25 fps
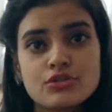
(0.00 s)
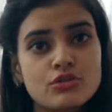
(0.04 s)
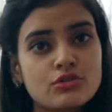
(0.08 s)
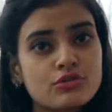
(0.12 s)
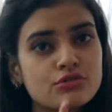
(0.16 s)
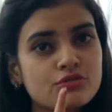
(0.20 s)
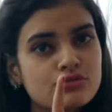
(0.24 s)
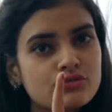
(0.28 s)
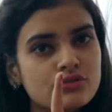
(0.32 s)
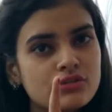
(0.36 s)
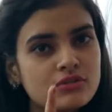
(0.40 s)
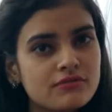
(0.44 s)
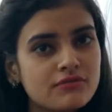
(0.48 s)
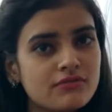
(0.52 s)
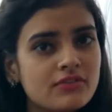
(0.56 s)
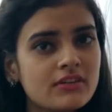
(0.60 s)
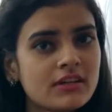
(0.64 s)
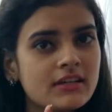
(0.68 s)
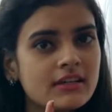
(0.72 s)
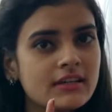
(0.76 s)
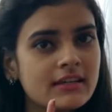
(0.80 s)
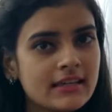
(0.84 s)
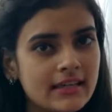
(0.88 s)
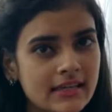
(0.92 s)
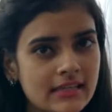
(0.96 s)
Also, don't
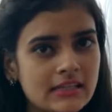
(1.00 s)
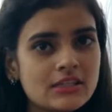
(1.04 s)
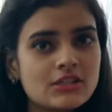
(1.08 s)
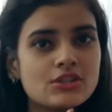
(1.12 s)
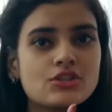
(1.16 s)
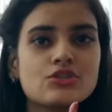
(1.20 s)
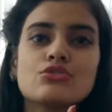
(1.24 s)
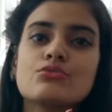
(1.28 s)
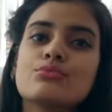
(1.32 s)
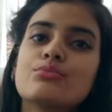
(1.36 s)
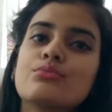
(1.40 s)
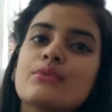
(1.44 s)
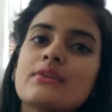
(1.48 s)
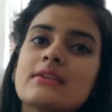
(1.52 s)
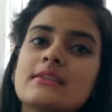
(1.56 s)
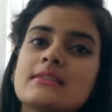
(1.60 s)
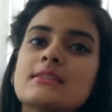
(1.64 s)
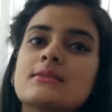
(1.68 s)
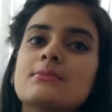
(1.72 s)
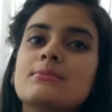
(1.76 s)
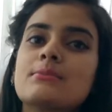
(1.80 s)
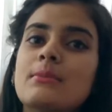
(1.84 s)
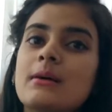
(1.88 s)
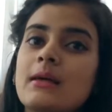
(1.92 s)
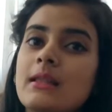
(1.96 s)
forget to press
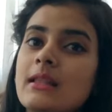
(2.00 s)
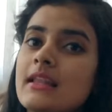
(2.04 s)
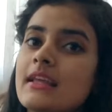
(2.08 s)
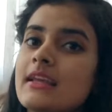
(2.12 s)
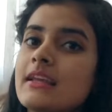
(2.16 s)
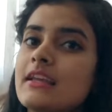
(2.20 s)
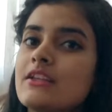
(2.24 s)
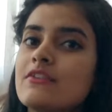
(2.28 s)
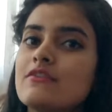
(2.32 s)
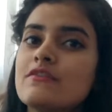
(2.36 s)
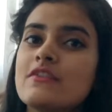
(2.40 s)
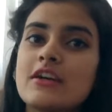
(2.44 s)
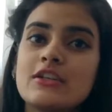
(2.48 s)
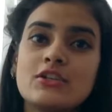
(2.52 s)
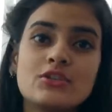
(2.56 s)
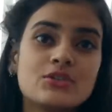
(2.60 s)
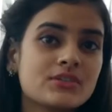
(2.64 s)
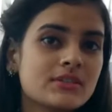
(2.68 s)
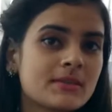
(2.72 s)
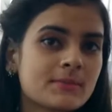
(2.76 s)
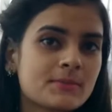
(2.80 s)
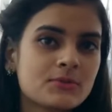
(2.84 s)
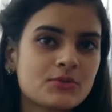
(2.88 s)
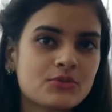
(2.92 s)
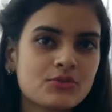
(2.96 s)
the bell icon while you
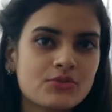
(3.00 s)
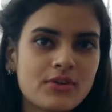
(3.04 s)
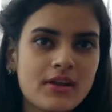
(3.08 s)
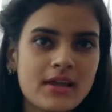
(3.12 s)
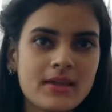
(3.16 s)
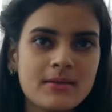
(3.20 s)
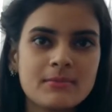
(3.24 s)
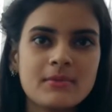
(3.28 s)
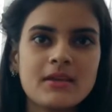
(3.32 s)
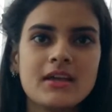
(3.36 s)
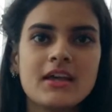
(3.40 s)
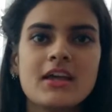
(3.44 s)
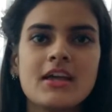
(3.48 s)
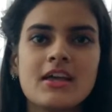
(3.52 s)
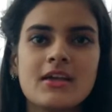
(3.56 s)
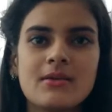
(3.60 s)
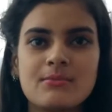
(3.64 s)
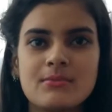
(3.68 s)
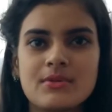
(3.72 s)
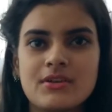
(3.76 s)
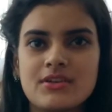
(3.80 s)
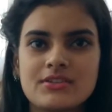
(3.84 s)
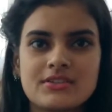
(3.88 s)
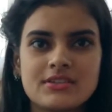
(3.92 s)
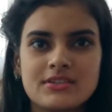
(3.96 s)
subscribe,
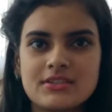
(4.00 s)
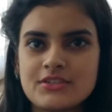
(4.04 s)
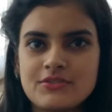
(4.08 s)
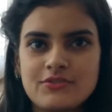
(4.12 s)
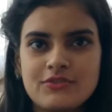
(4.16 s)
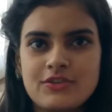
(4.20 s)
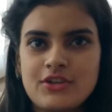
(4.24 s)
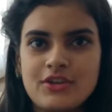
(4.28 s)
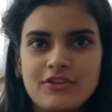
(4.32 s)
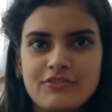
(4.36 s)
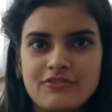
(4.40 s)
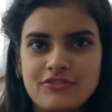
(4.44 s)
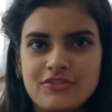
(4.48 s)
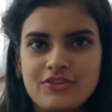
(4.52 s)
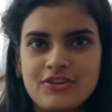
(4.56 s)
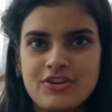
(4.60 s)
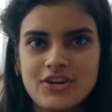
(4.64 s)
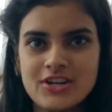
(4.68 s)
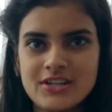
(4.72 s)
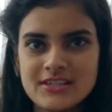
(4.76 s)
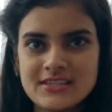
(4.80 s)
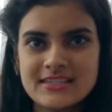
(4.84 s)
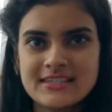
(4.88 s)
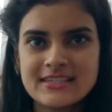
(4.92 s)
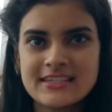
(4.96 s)
because it's free of
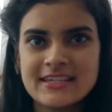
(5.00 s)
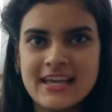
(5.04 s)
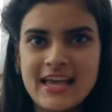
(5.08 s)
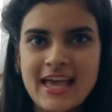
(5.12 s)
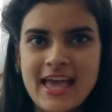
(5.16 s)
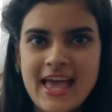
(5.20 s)
cost.